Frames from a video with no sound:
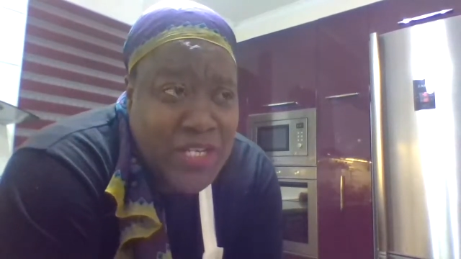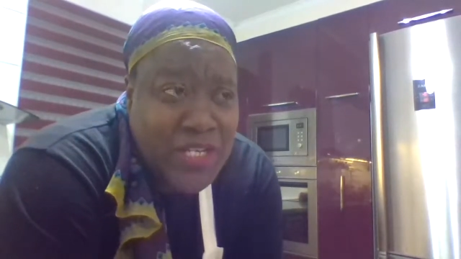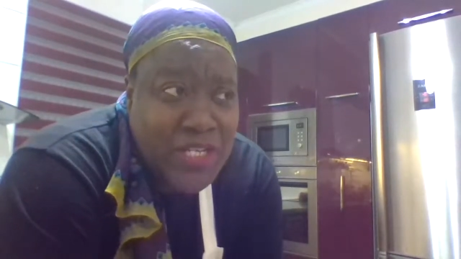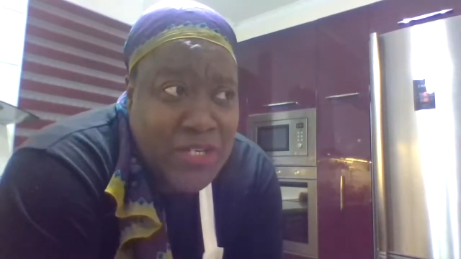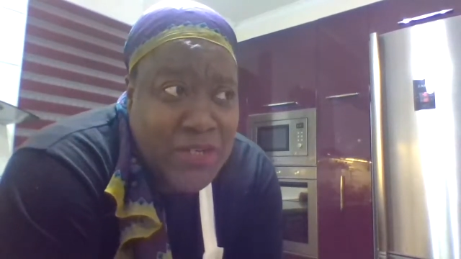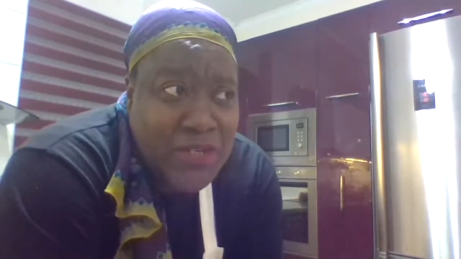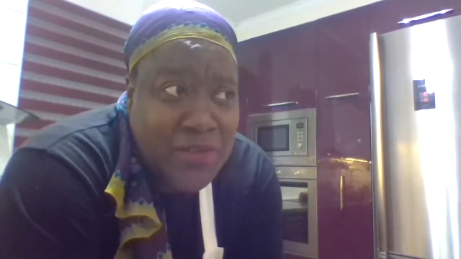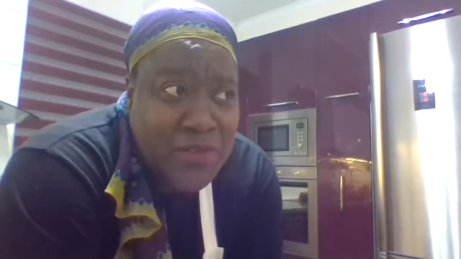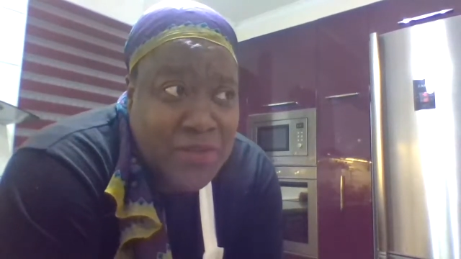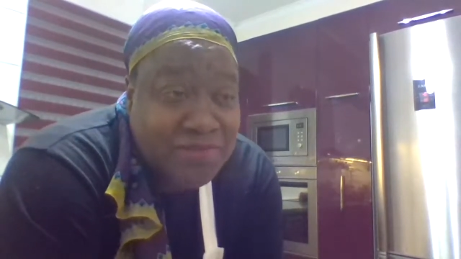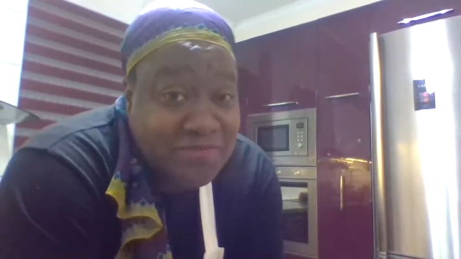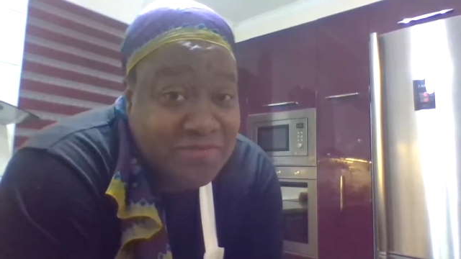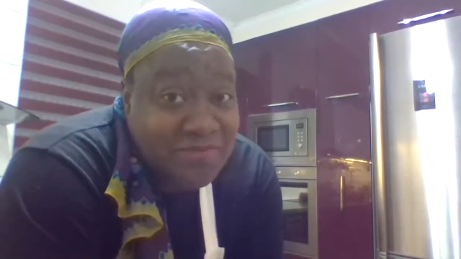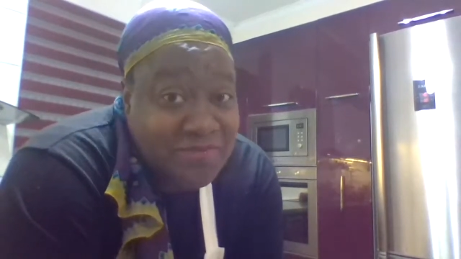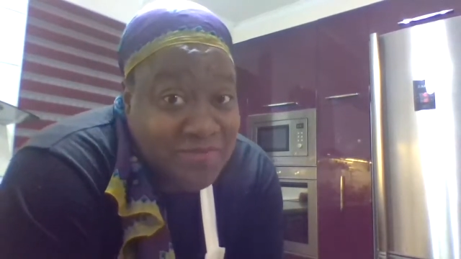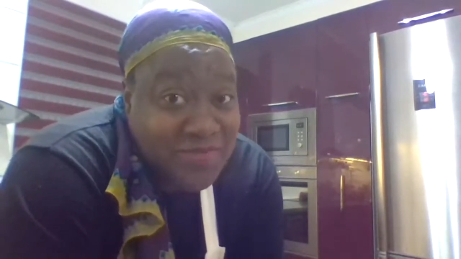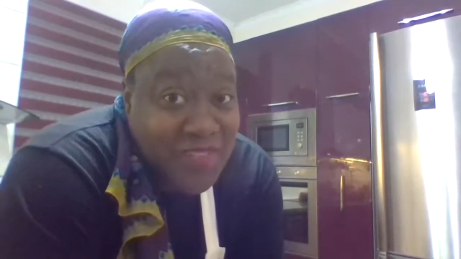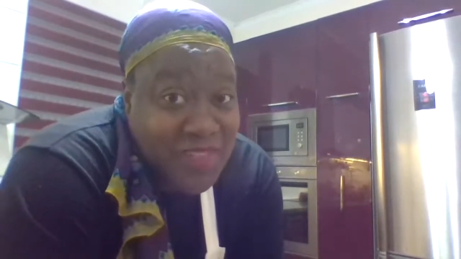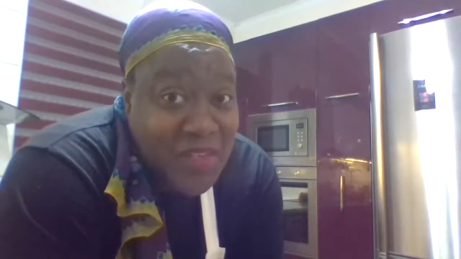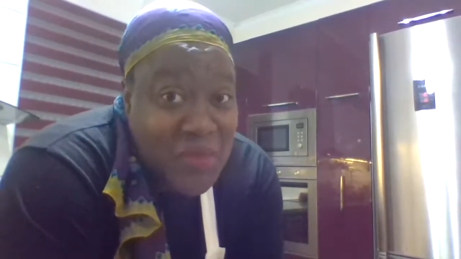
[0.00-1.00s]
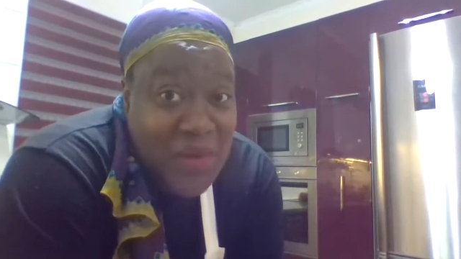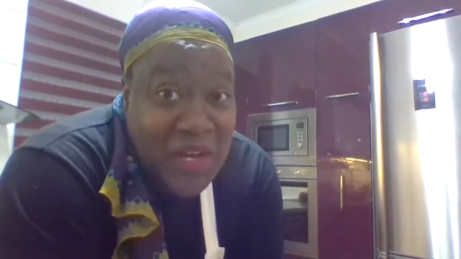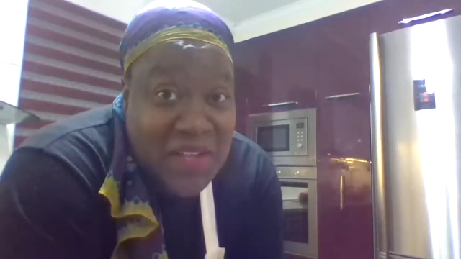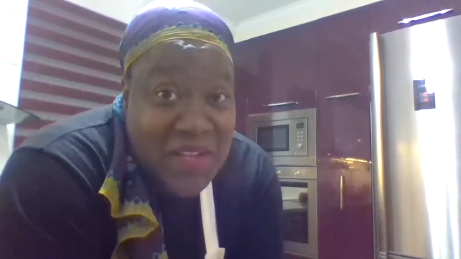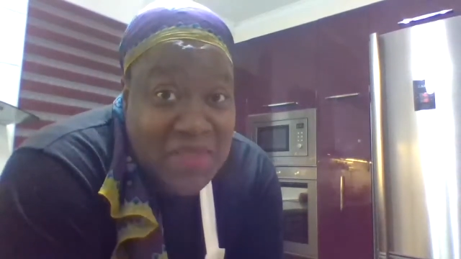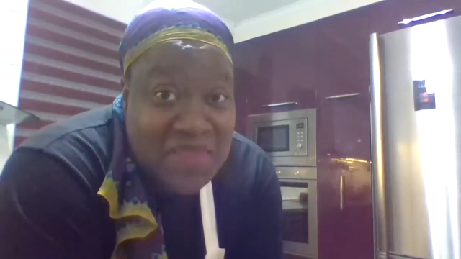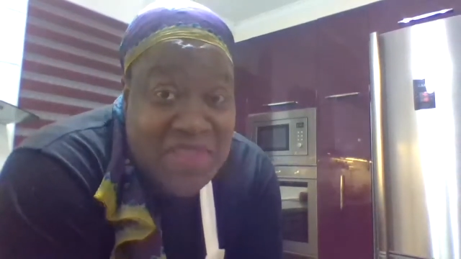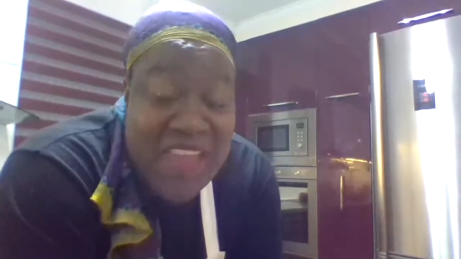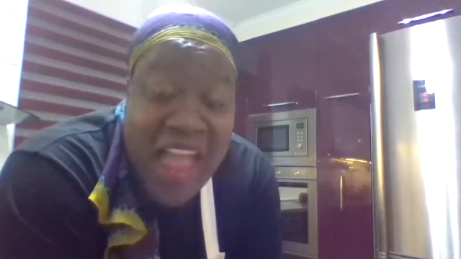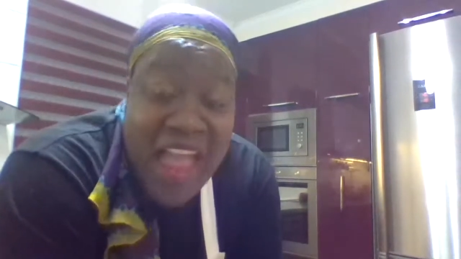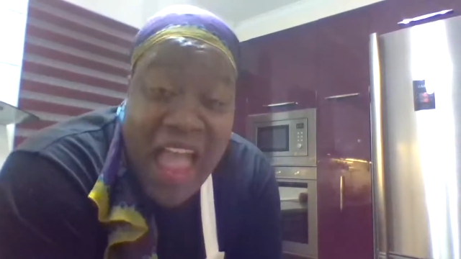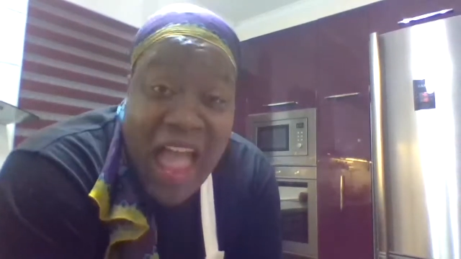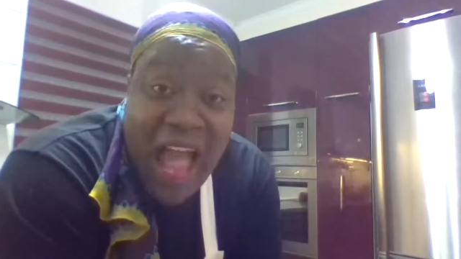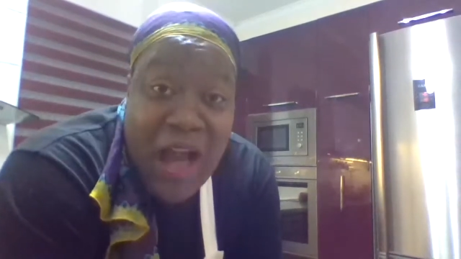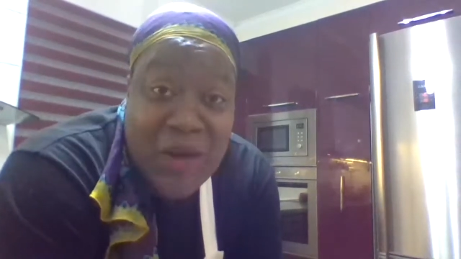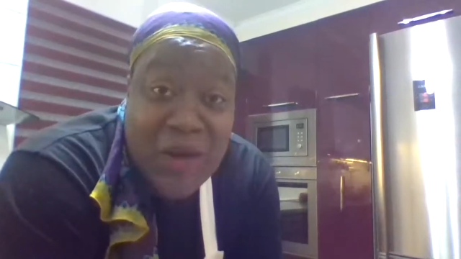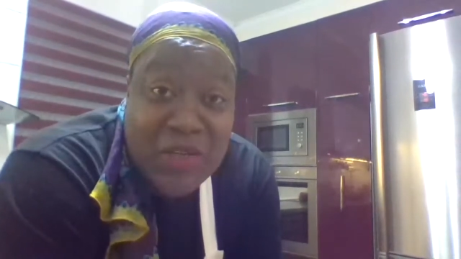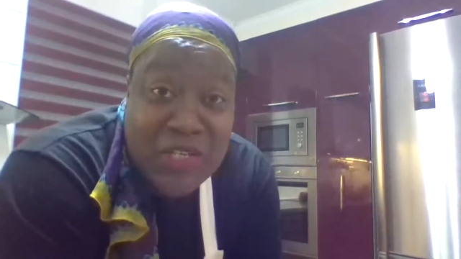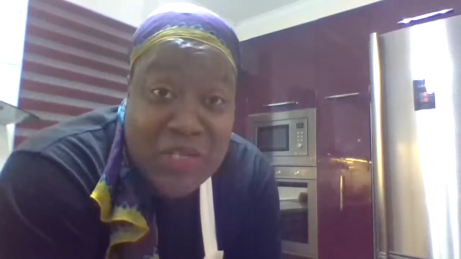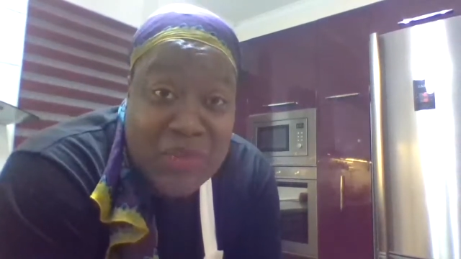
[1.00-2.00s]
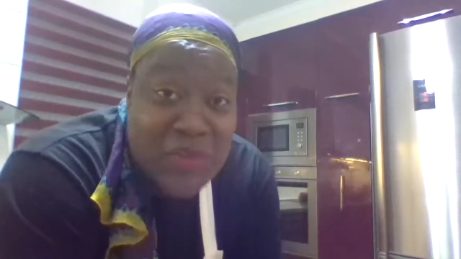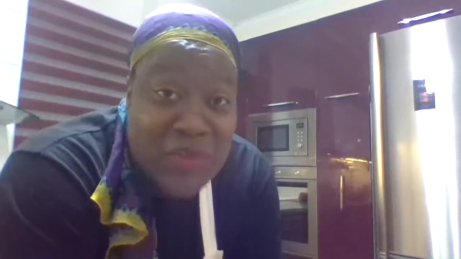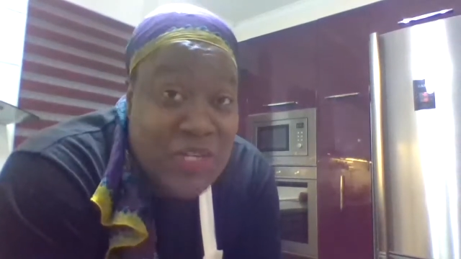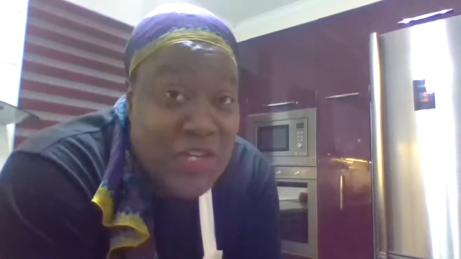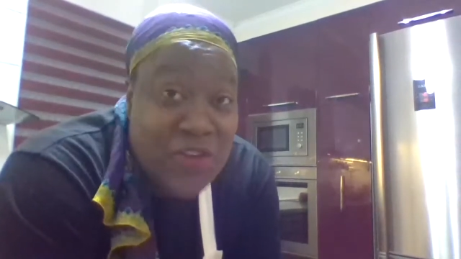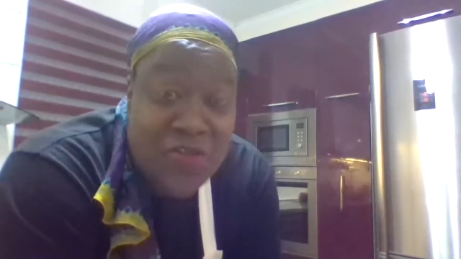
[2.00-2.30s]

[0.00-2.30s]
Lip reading: to, well, how you and your